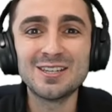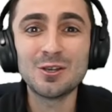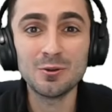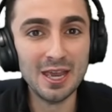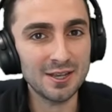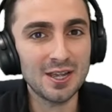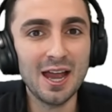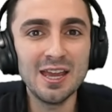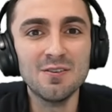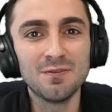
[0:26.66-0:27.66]
So yes, I
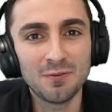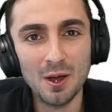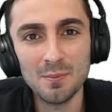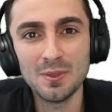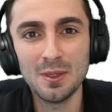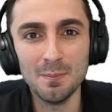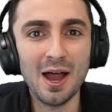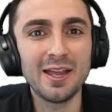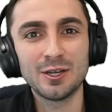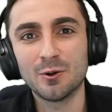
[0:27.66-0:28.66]
am from the
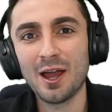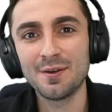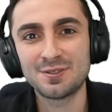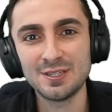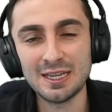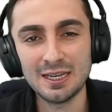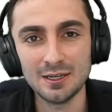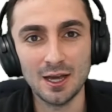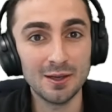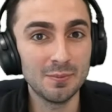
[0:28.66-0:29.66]
Minecraft scene.
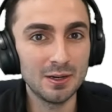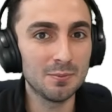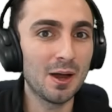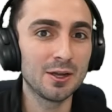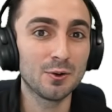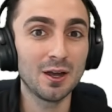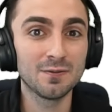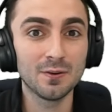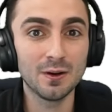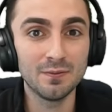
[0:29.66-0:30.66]
I've been in Minecraft
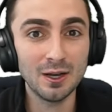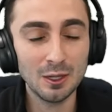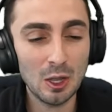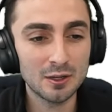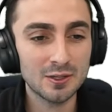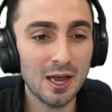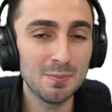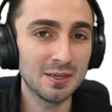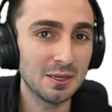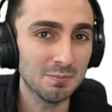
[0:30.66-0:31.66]
for a very long time
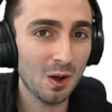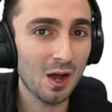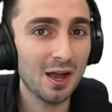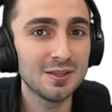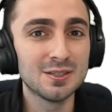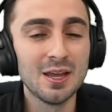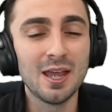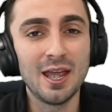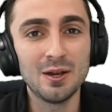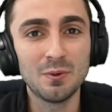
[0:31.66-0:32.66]
making mods,
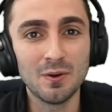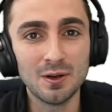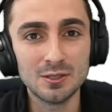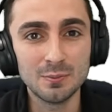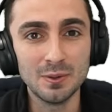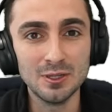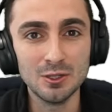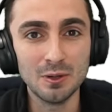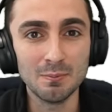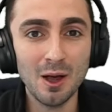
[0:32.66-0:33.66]
and we've also been
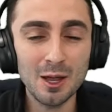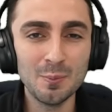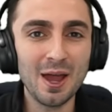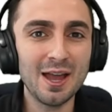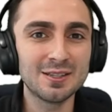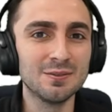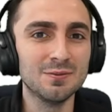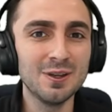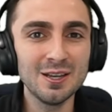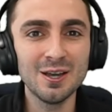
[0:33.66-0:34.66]
doing mod packs and
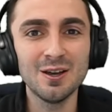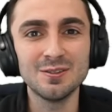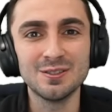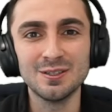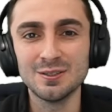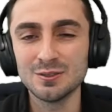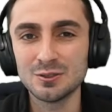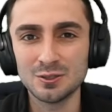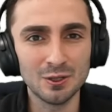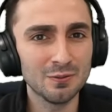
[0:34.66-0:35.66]
videos and
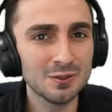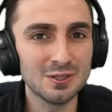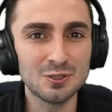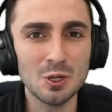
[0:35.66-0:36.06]
servers and so